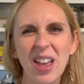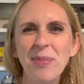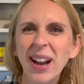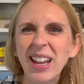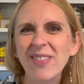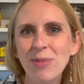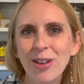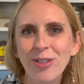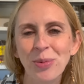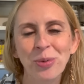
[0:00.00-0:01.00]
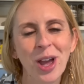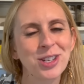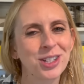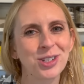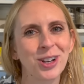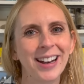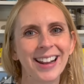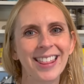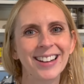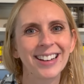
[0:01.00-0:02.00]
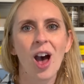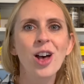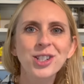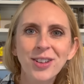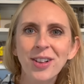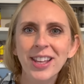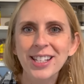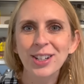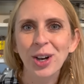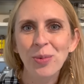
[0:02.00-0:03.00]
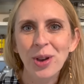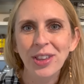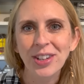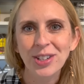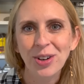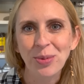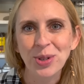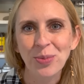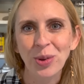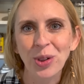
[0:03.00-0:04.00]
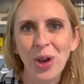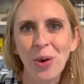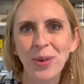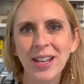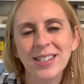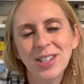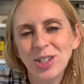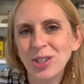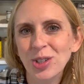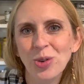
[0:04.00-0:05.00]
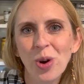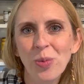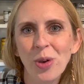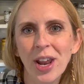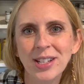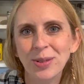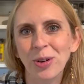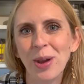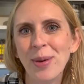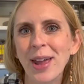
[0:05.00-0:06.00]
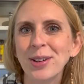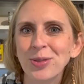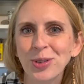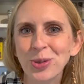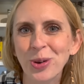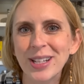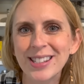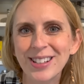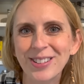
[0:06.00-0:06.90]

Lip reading: might even be a fun project to try together. I'll say the link to her book in the description below because it's just adorable and has some great patterns for toys too.